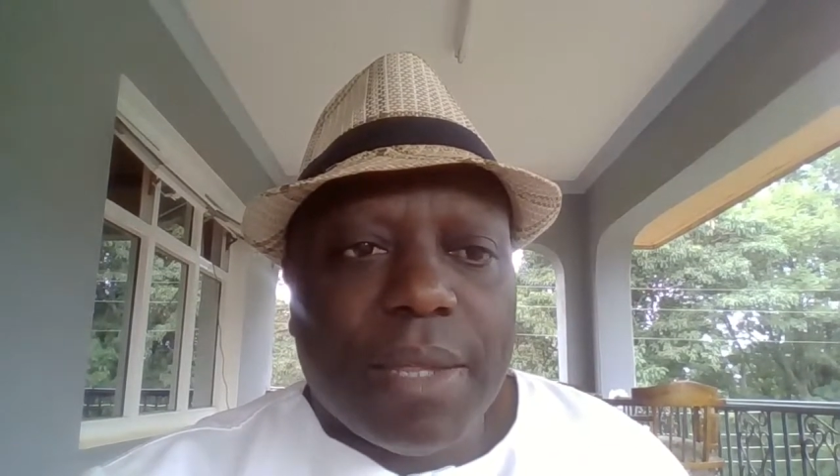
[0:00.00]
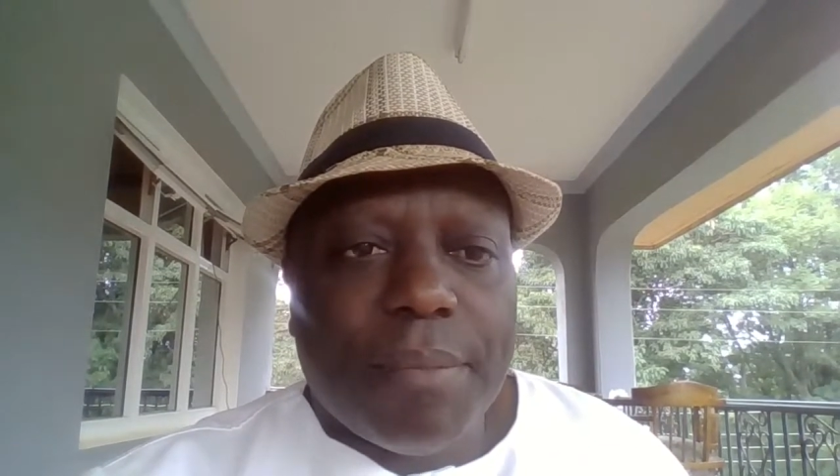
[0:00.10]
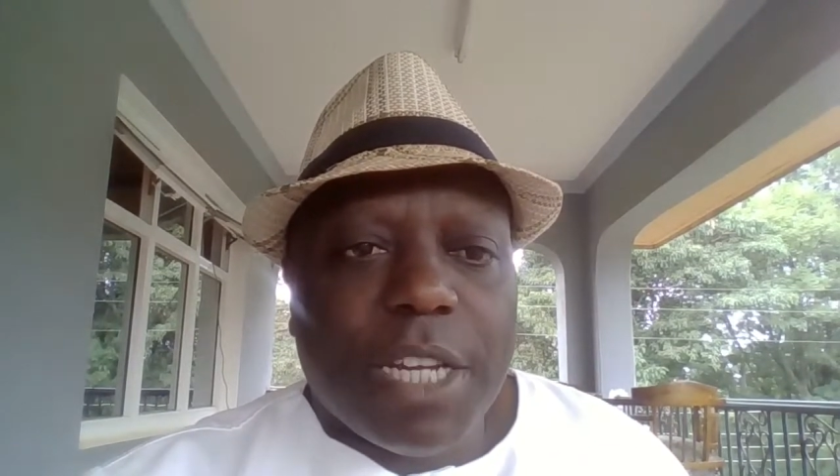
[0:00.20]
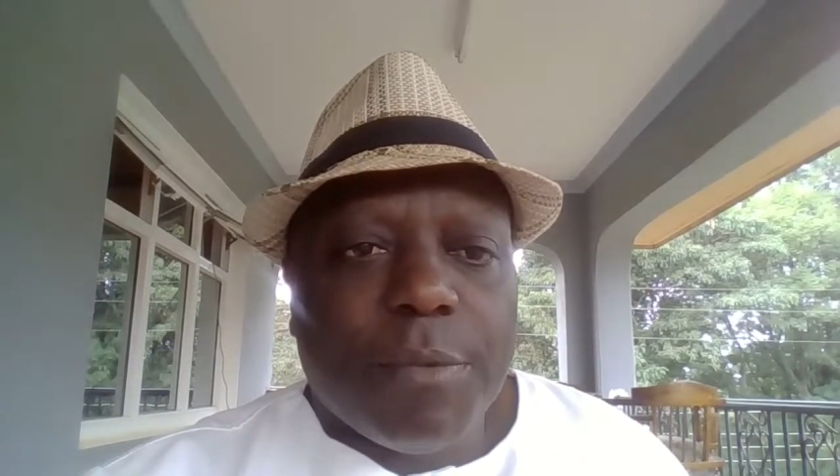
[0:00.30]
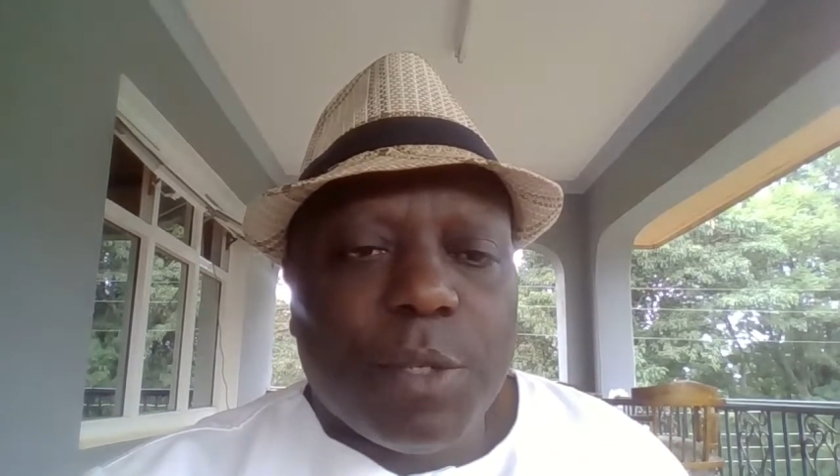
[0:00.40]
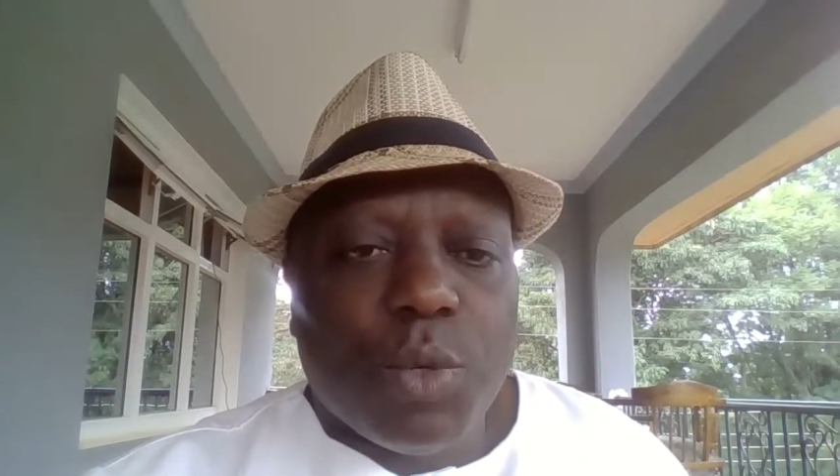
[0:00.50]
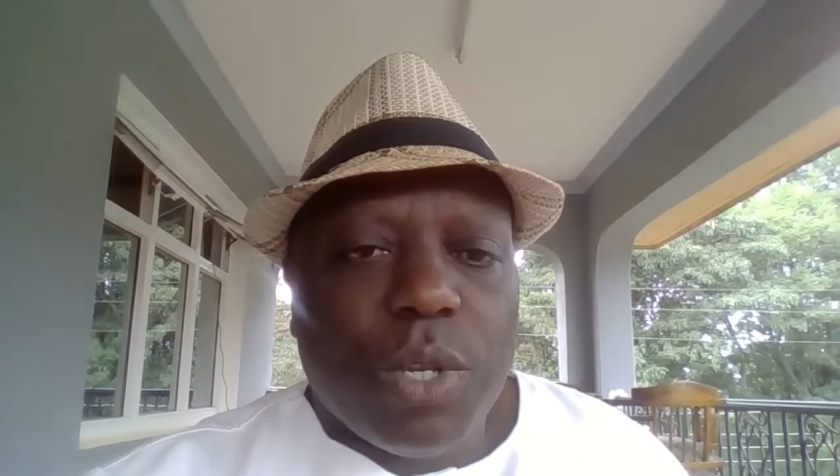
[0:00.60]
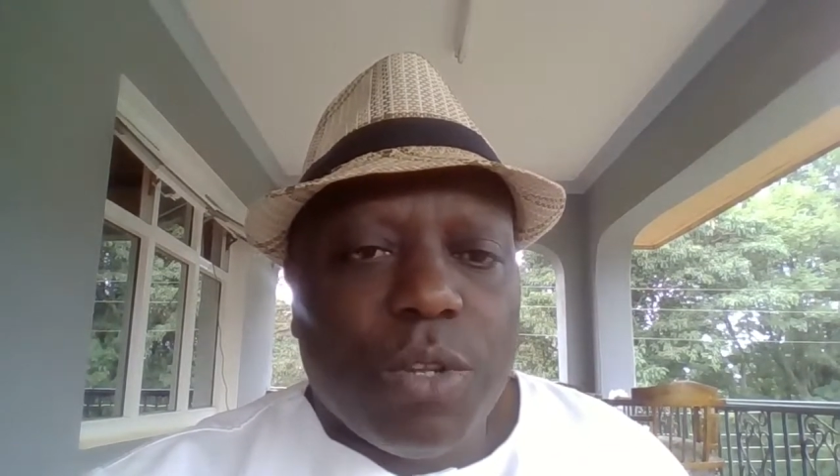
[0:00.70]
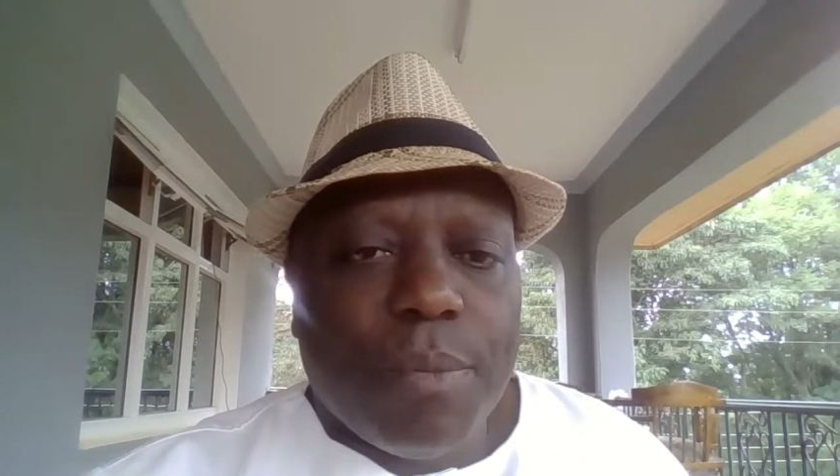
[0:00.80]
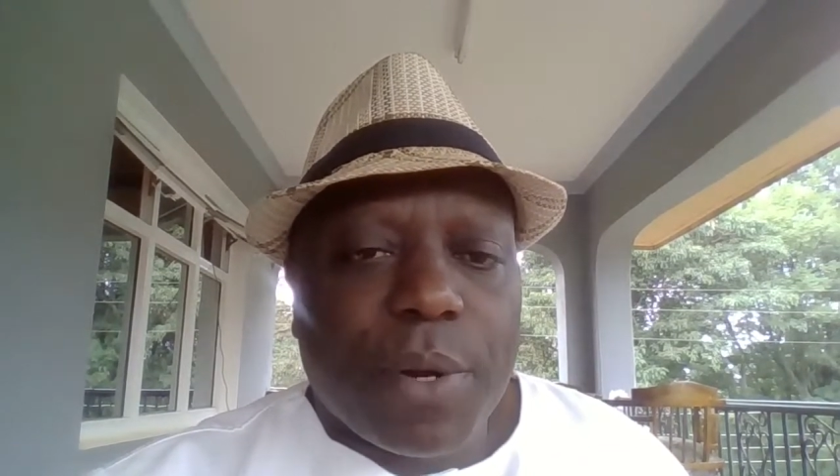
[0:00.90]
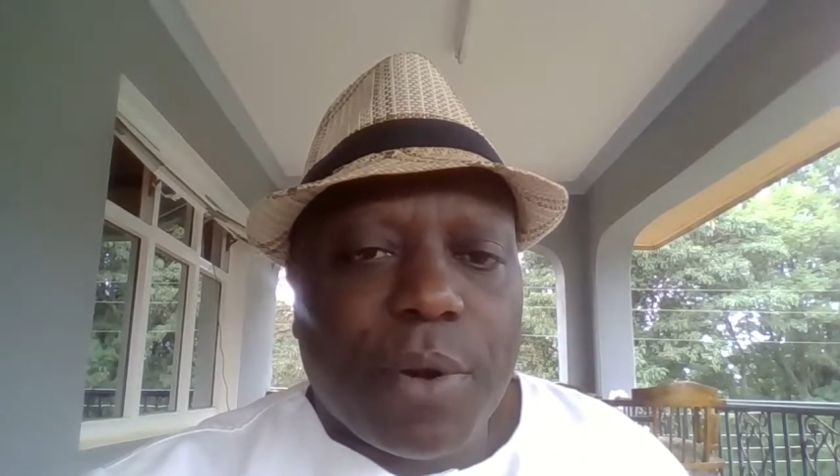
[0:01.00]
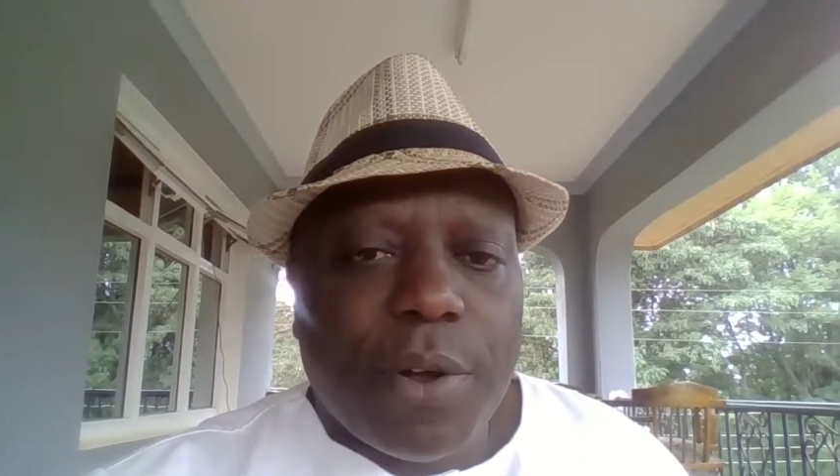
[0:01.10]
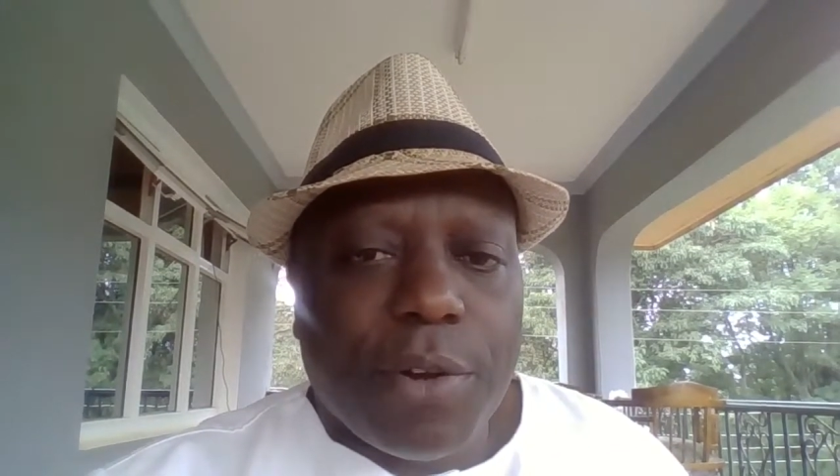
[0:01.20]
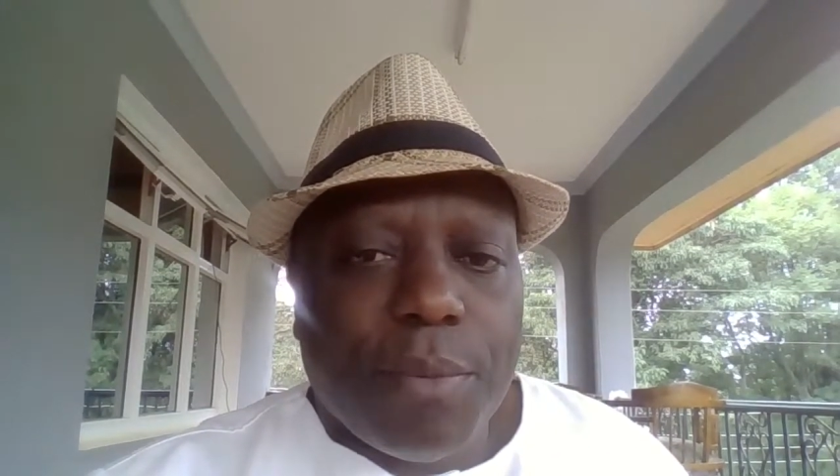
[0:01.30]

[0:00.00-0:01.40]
the bridge between Ubricoin,